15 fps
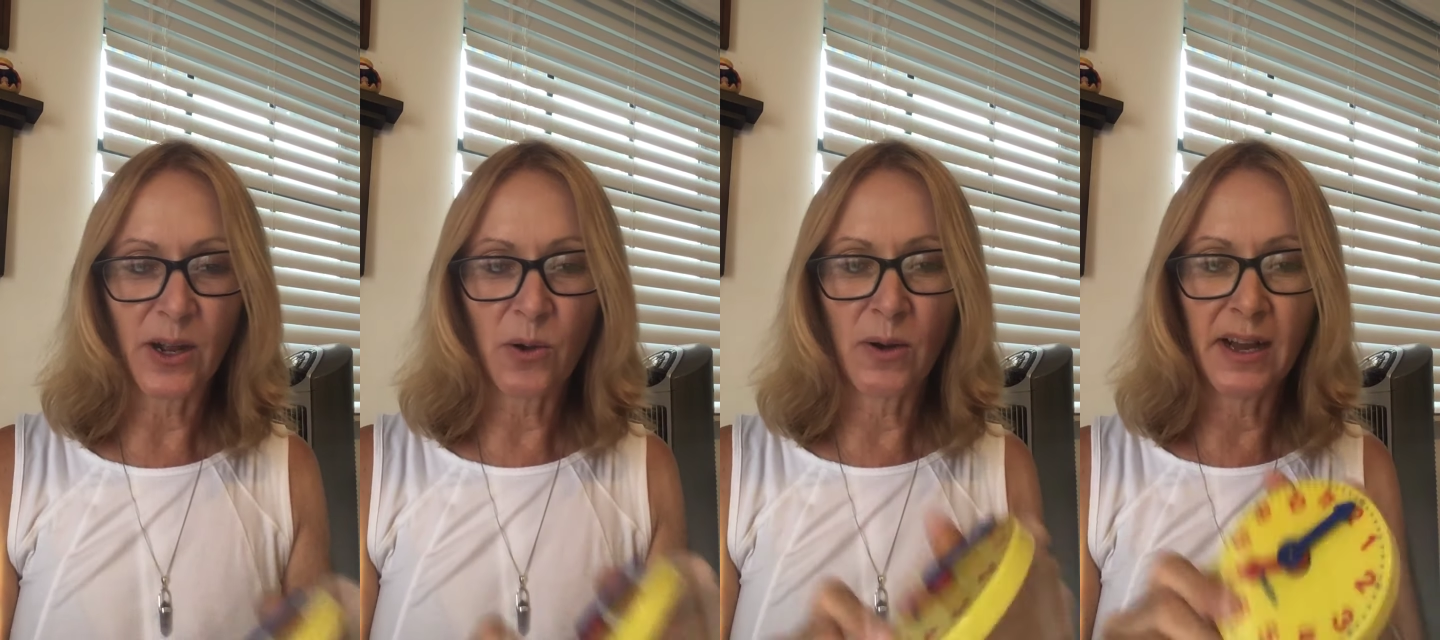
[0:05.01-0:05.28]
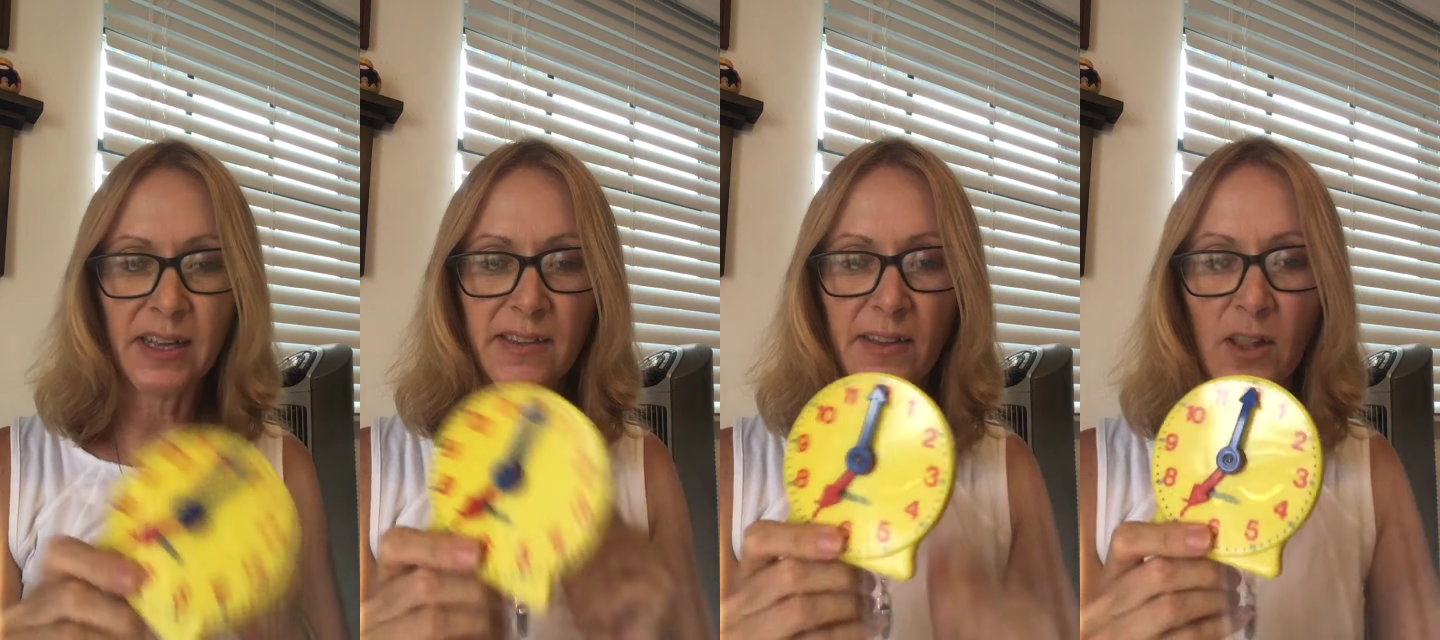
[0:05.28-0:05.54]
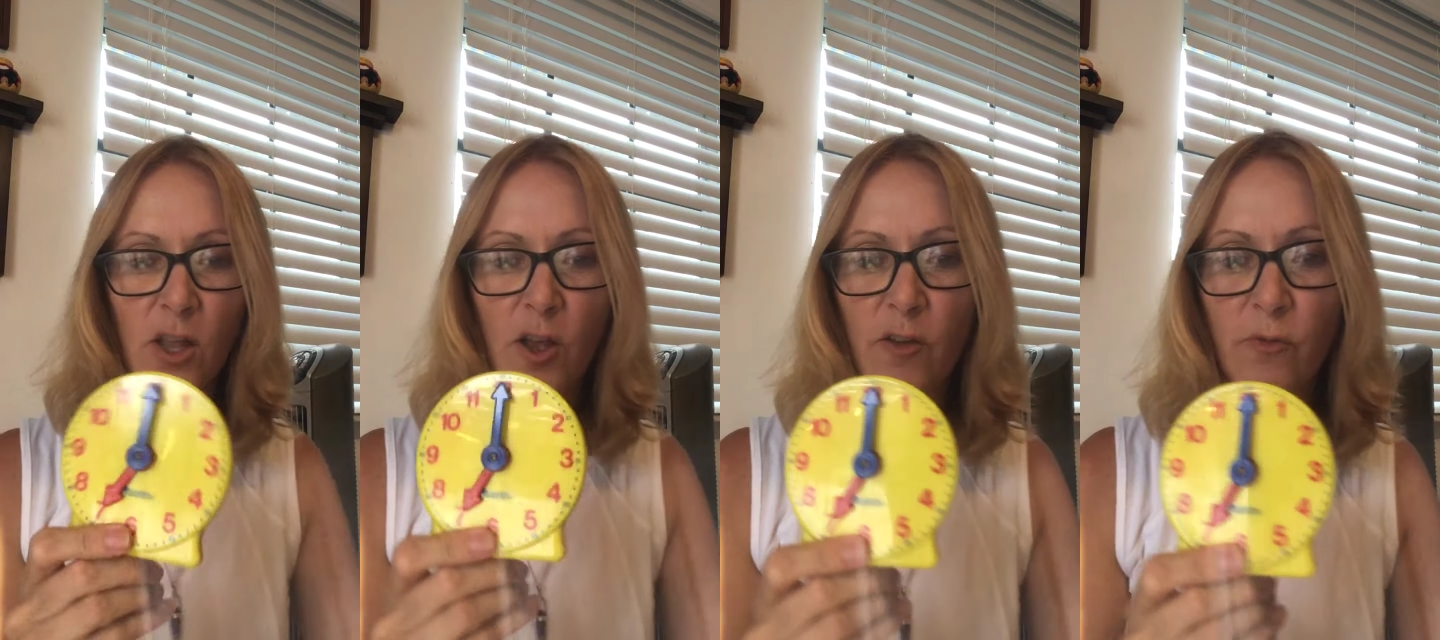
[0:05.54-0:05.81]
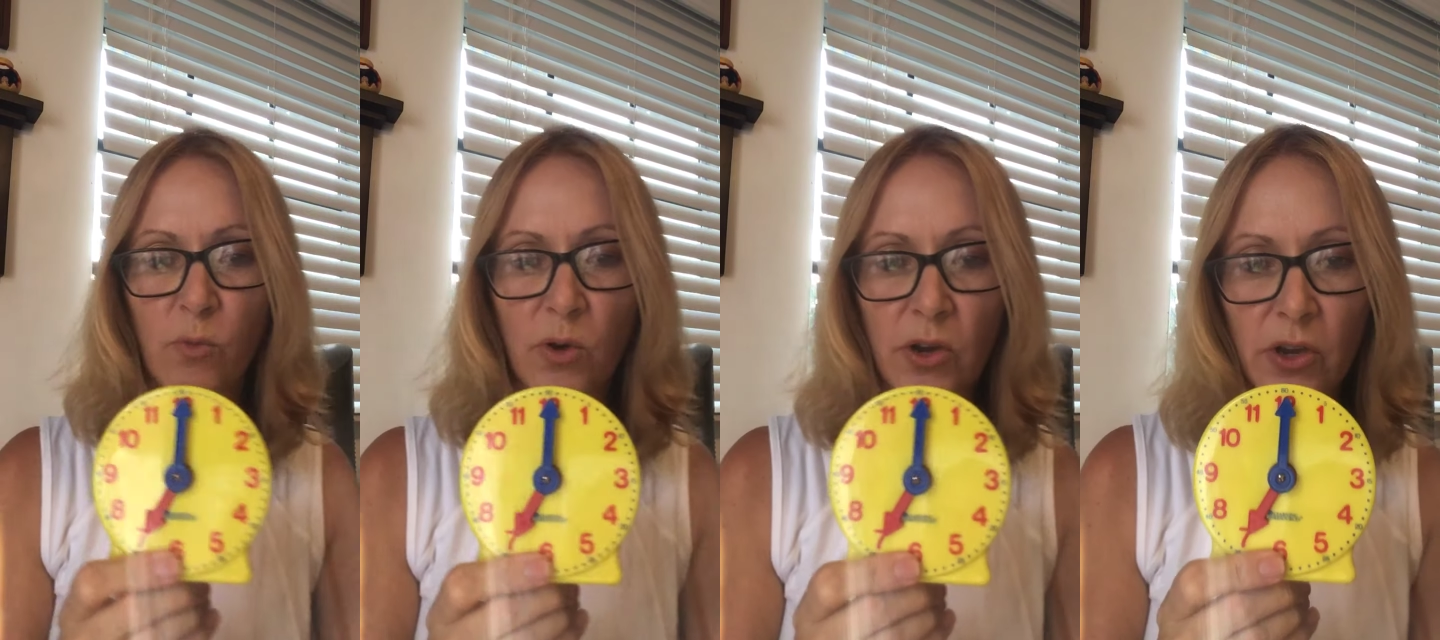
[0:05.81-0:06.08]
quite a lot
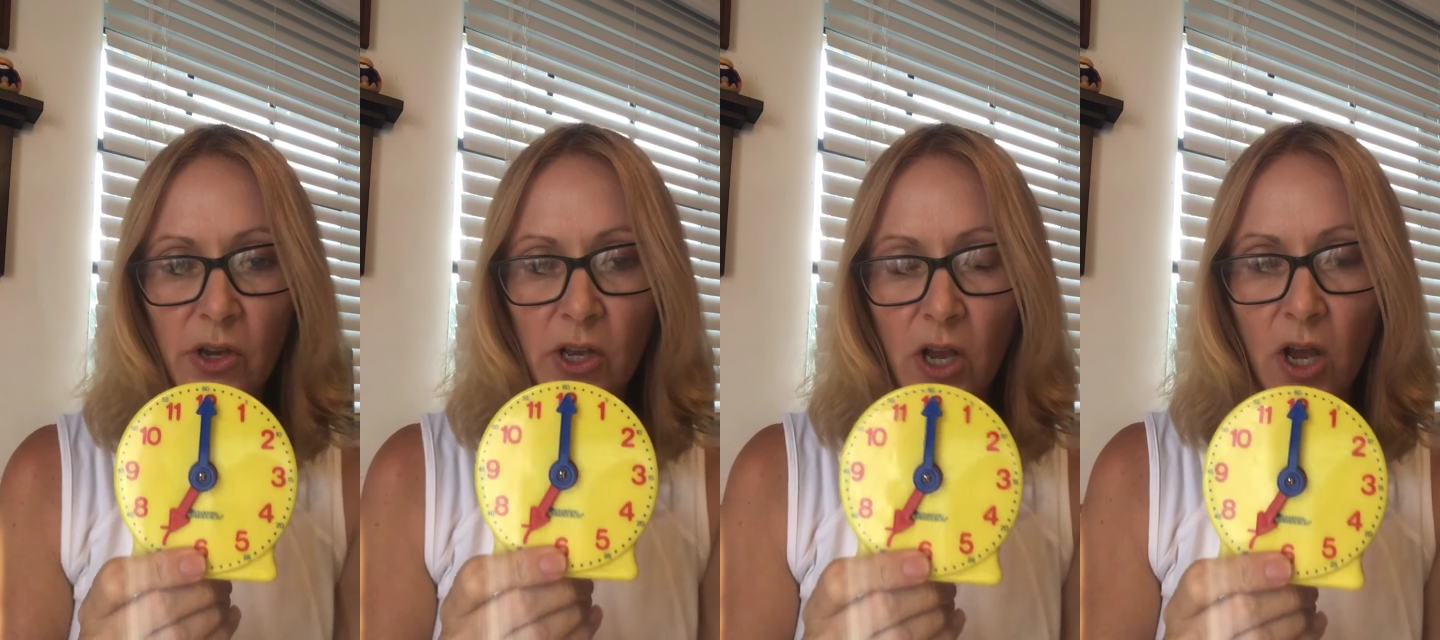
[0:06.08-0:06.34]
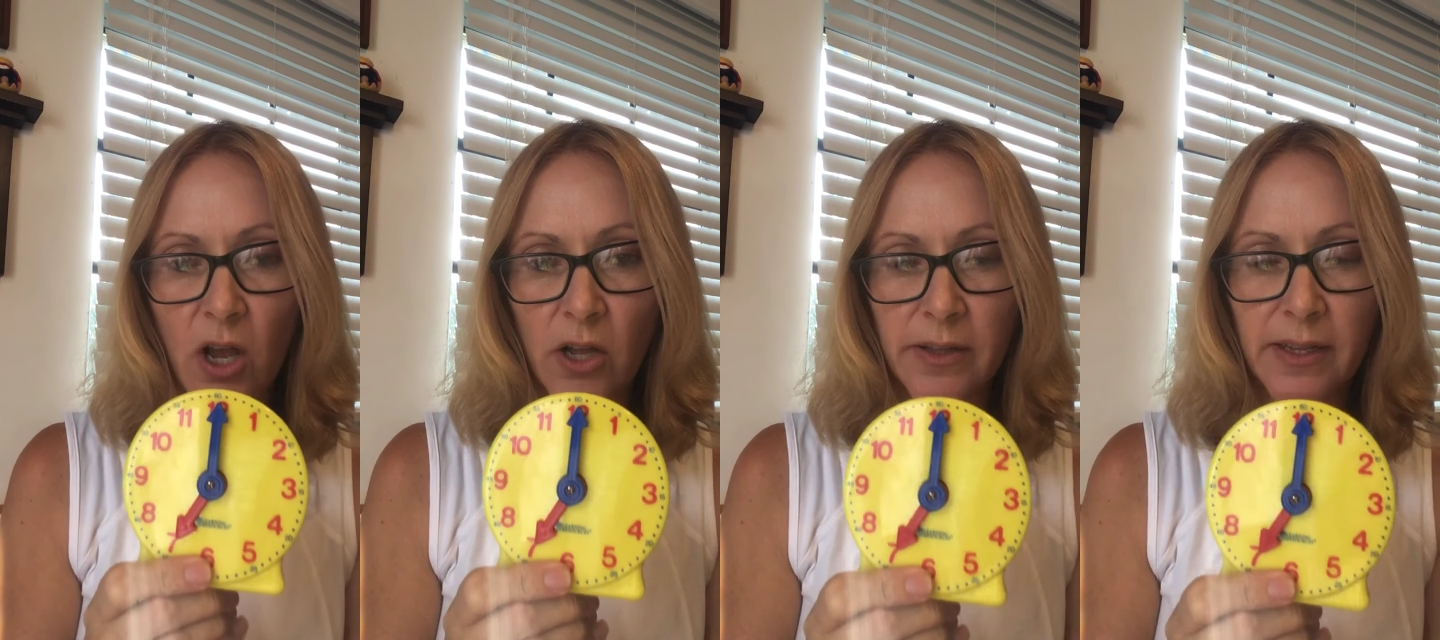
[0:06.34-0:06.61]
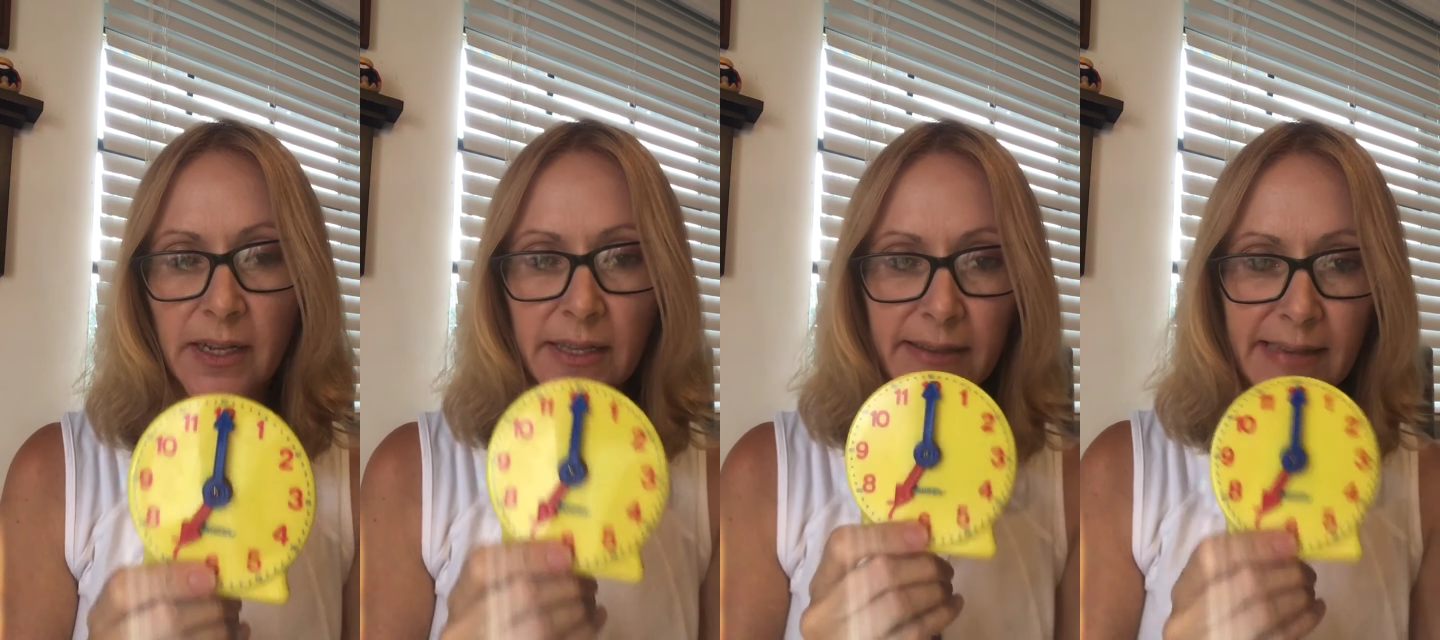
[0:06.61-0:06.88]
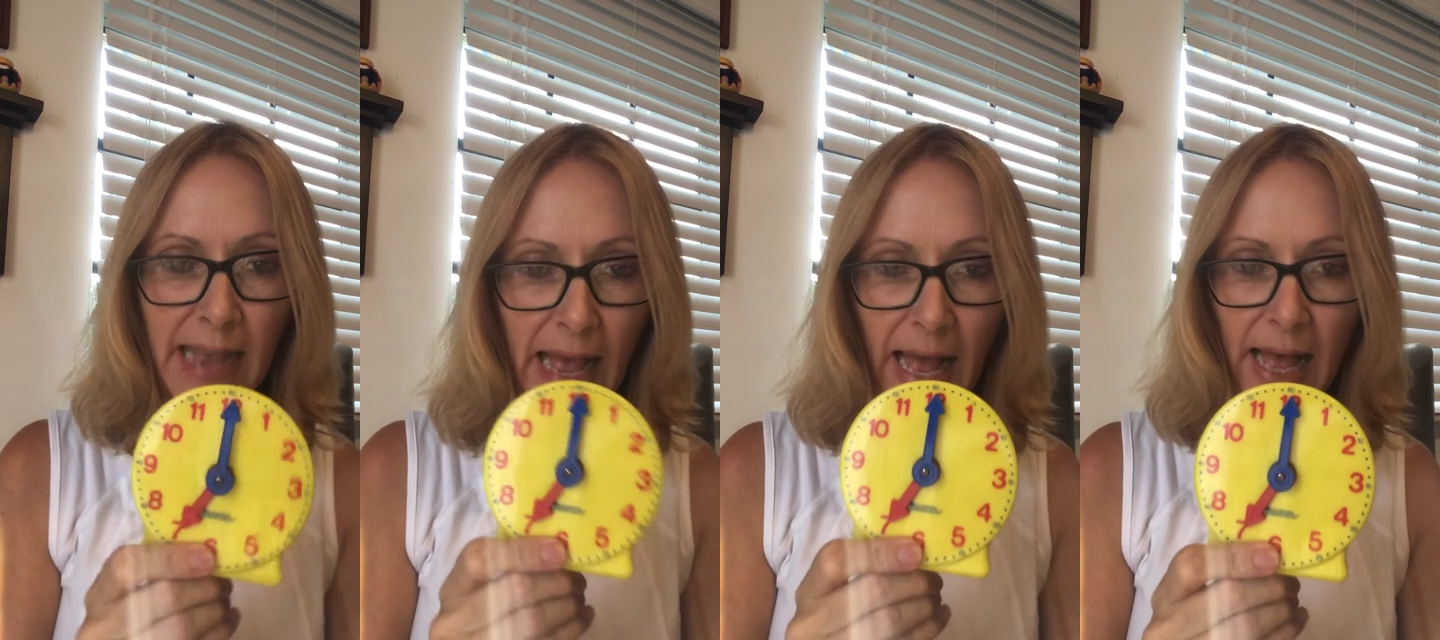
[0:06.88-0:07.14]
of work on
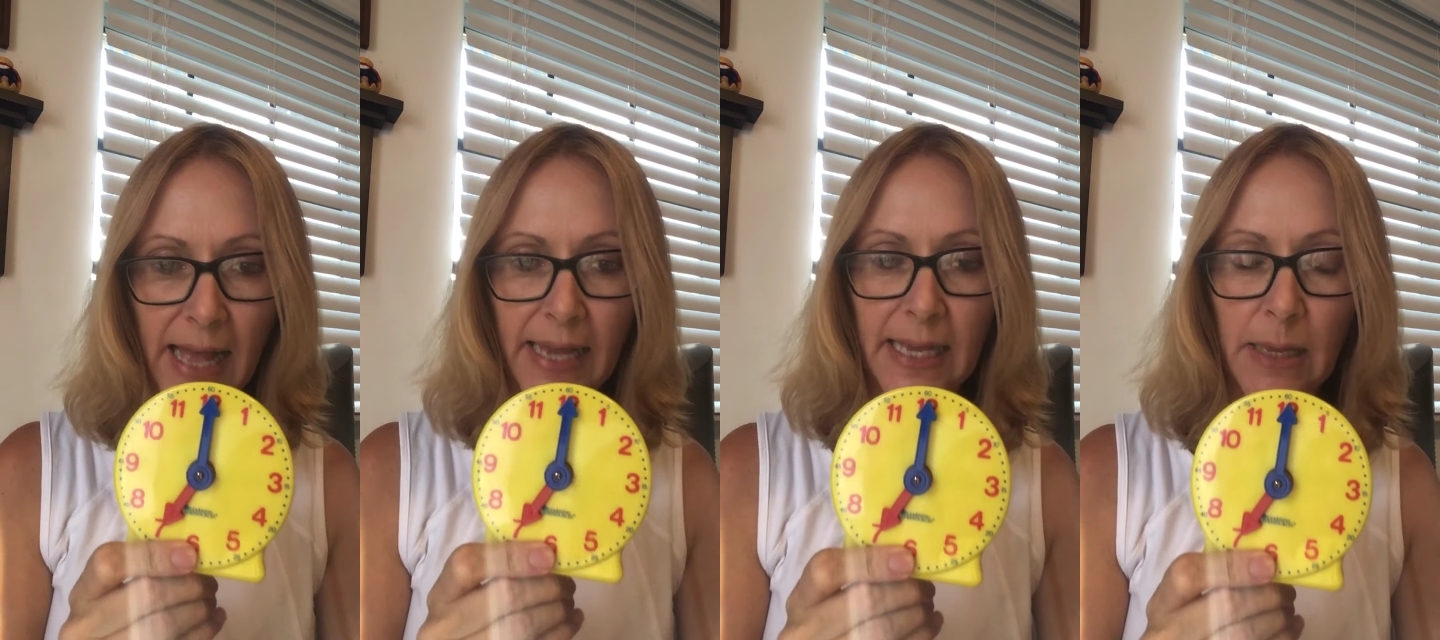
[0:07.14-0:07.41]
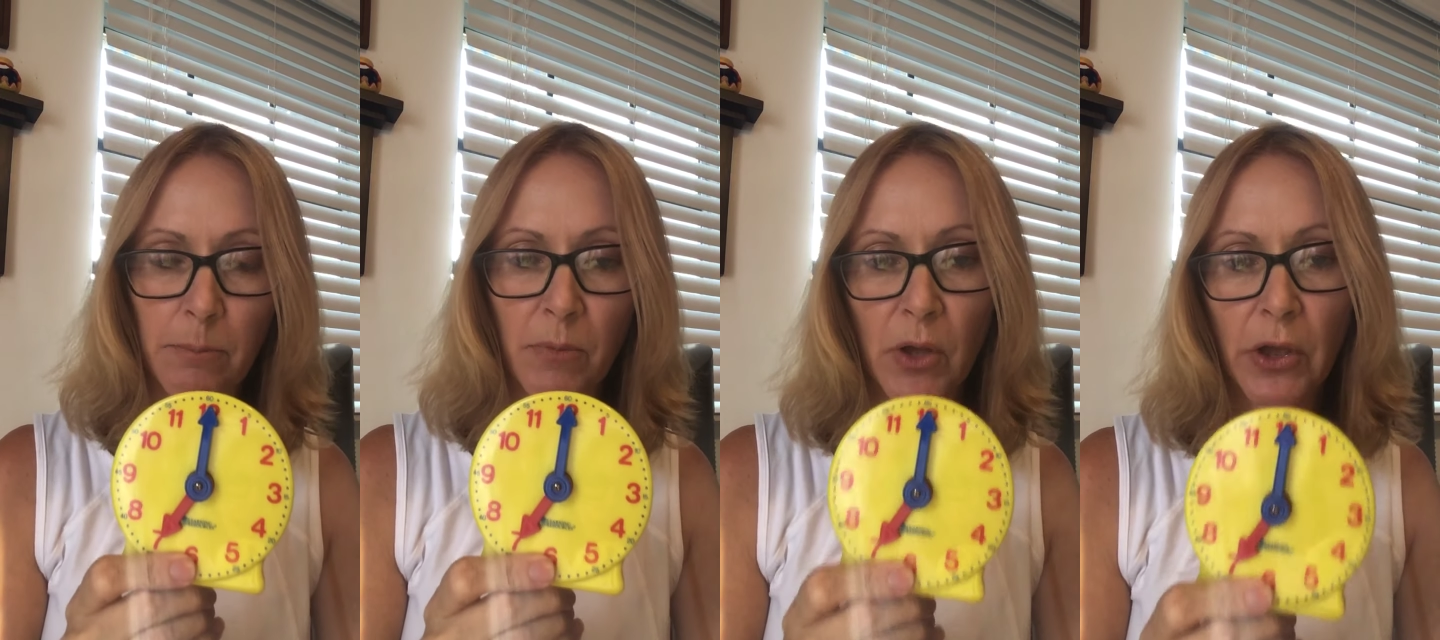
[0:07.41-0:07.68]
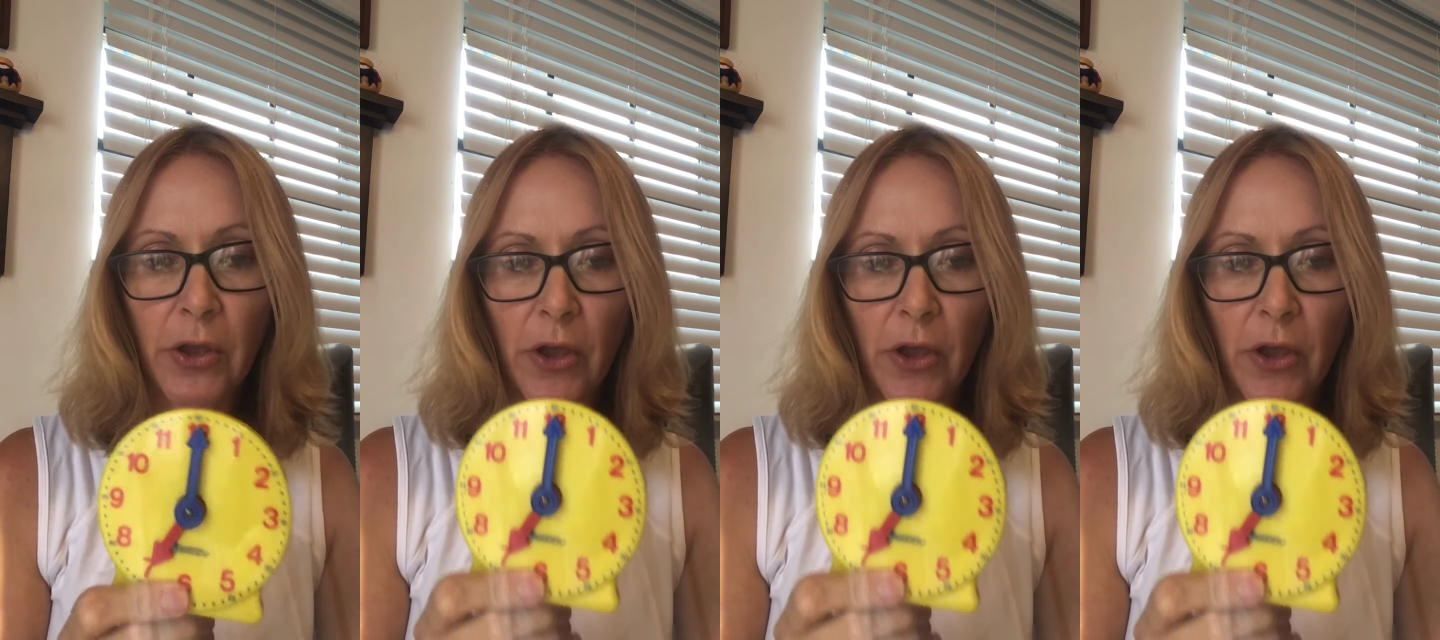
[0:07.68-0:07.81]
time